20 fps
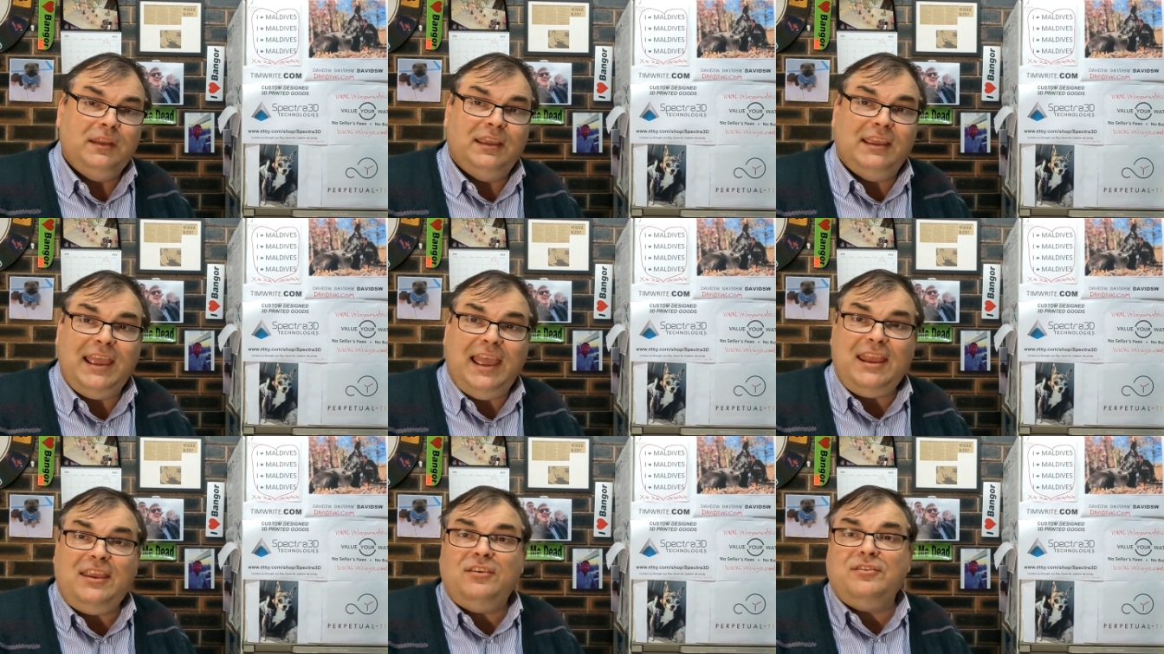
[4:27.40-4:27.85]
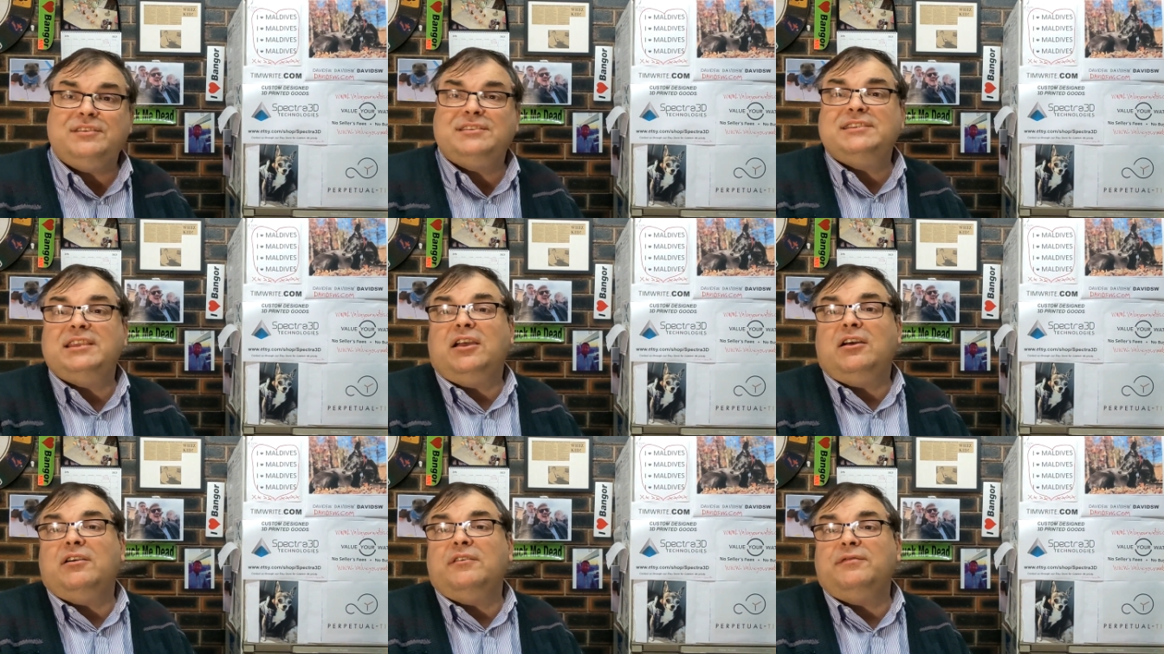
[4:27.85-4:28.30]
Get
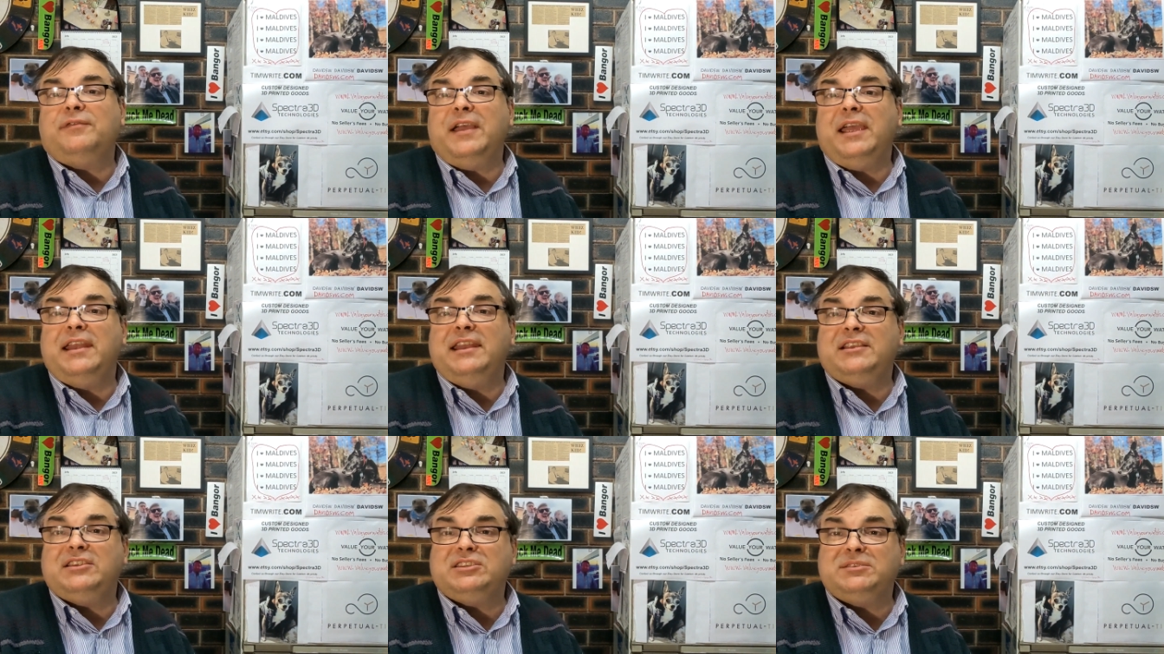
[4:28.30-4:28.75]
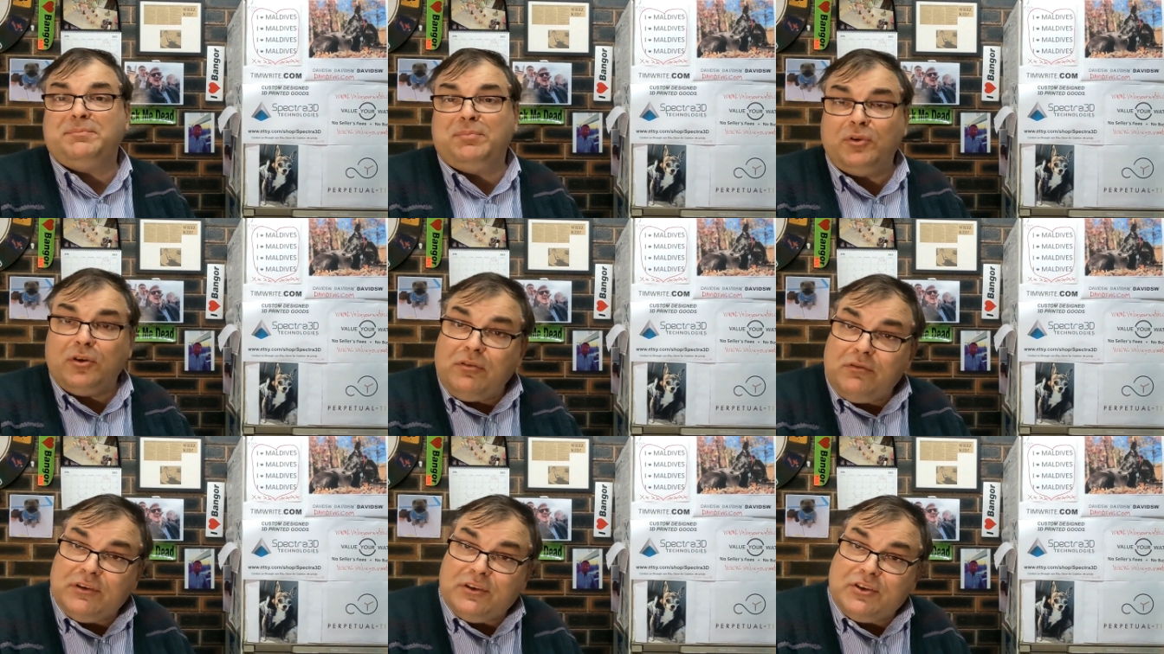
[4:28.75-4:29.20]
yourself an
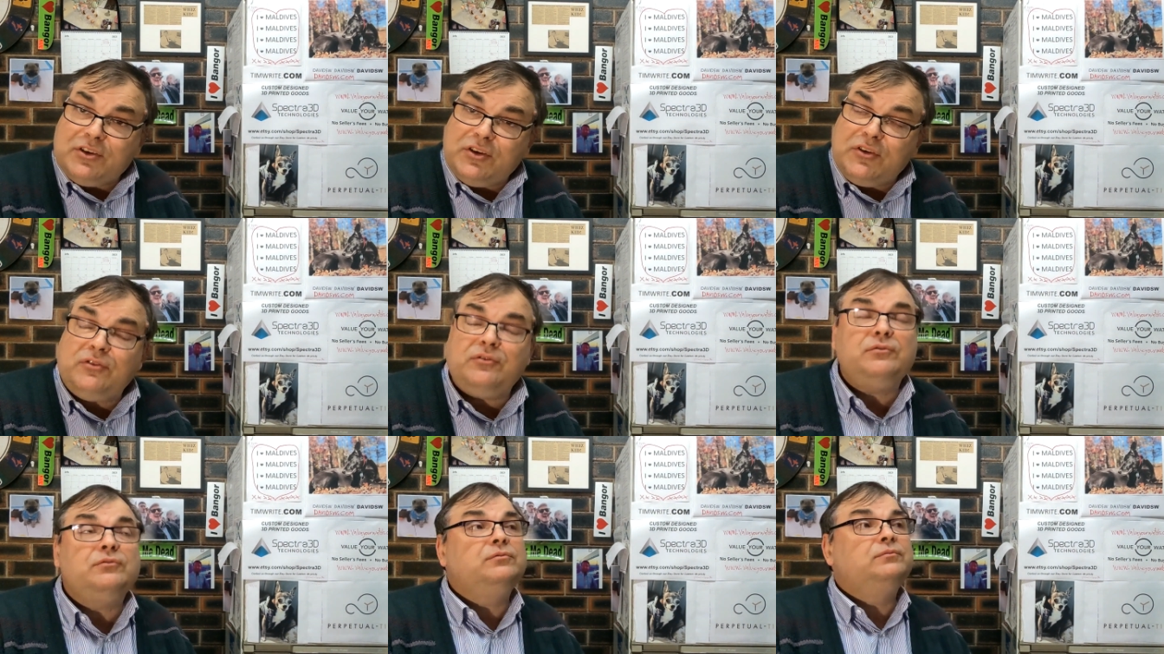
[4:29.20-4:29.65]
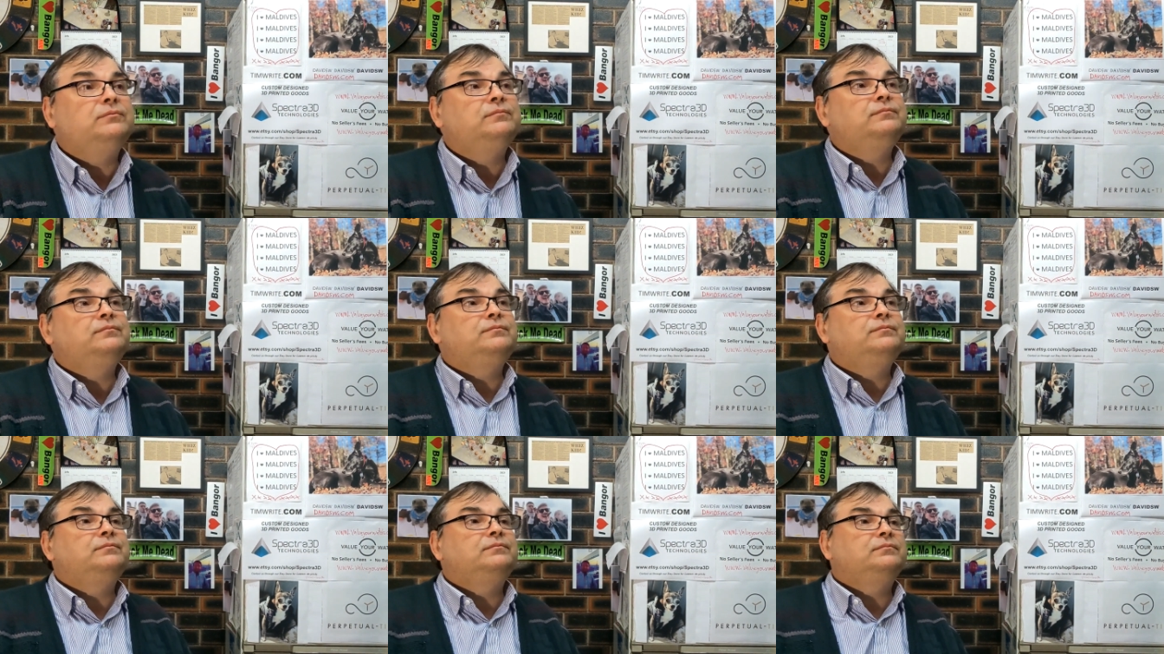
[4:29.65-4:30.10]
Explorer 2.
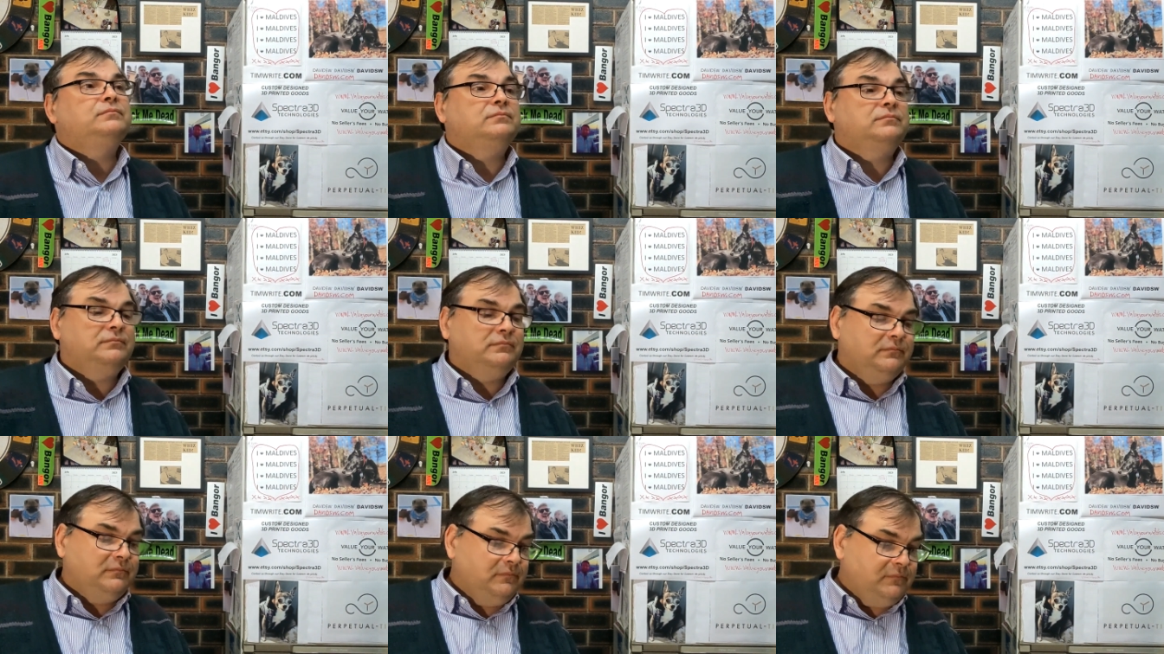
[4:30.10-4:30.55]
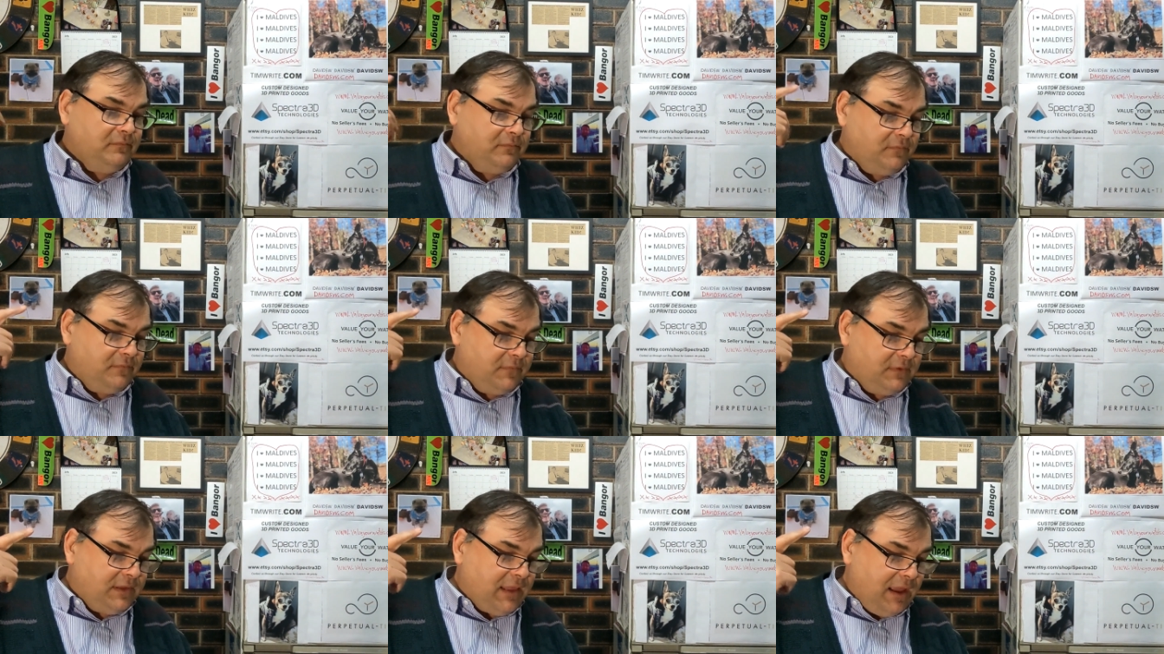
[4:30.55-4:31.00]

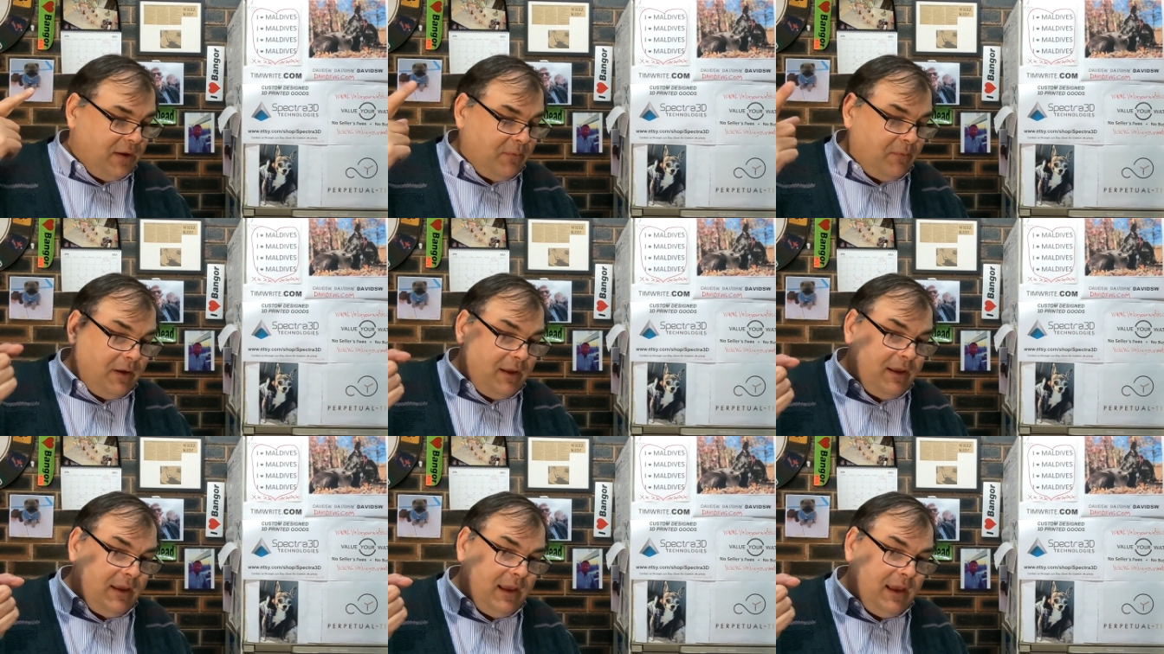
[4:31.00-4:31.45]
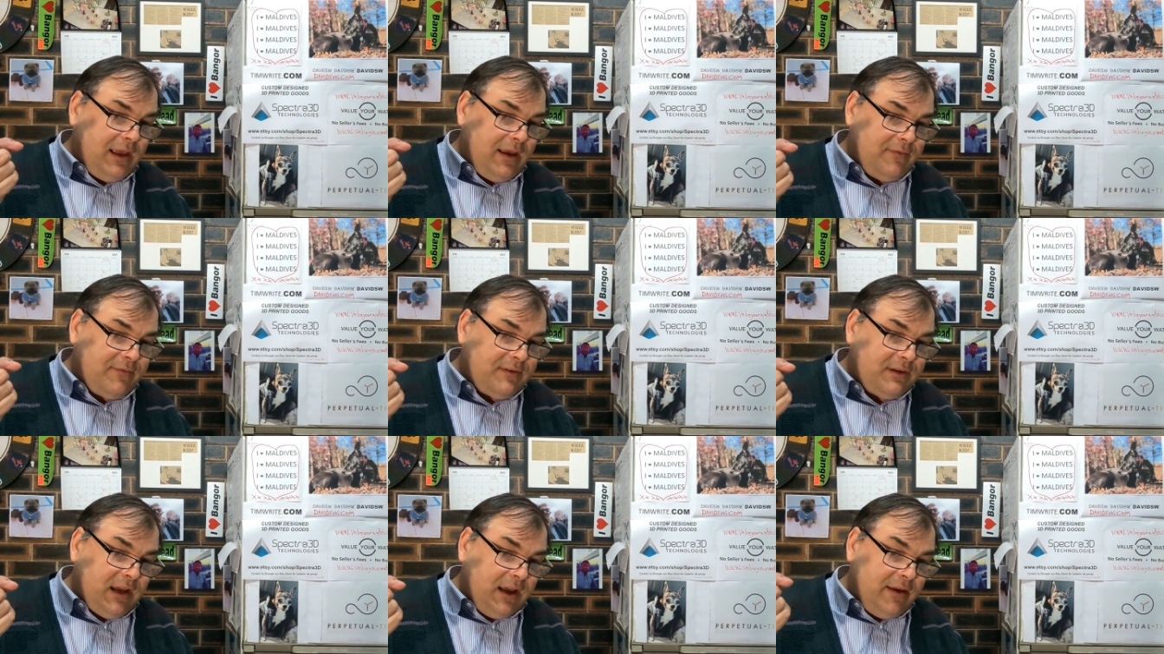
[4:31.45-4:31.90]
That way you
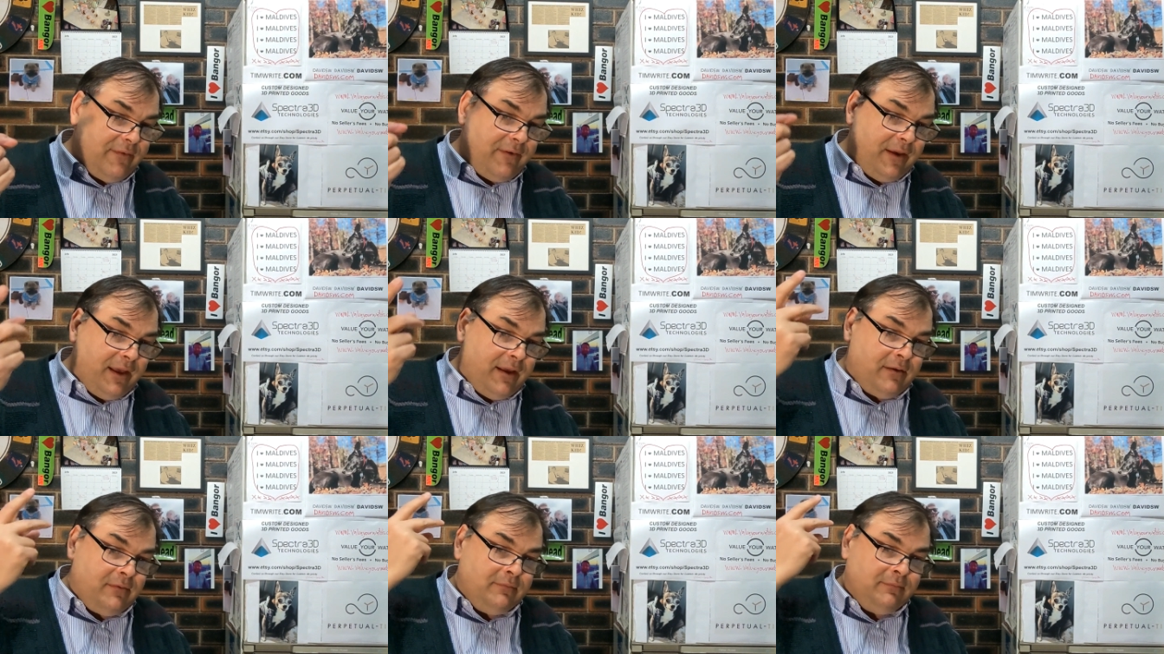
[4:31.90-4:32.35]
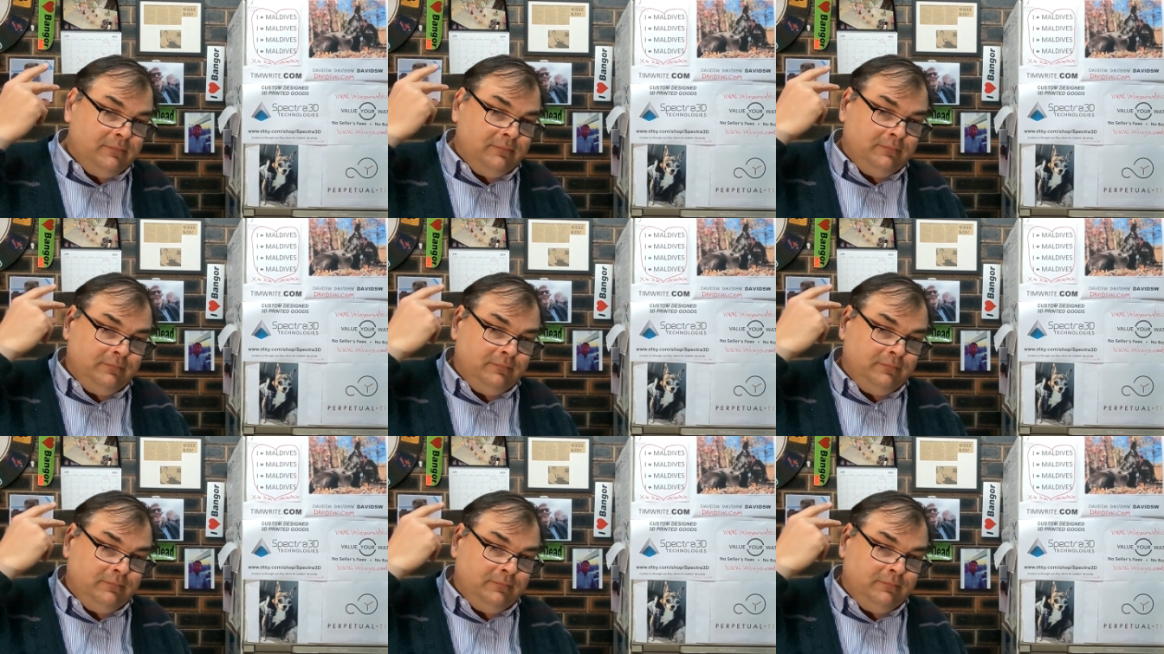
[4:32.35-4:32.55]
have Diver,